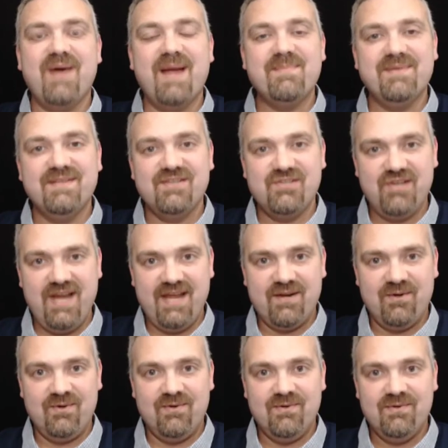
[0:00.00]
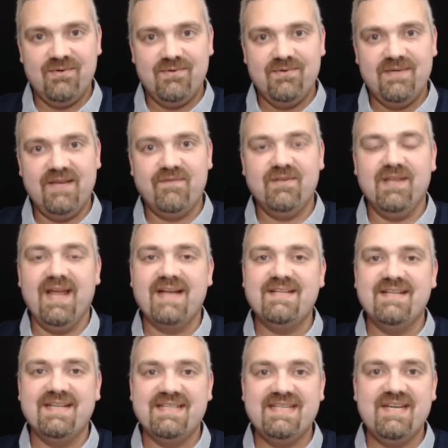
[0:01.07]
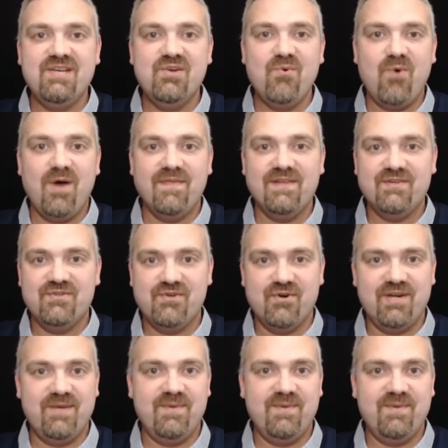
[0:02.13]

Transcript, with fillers: to the channel if you'd like to continue on this journey with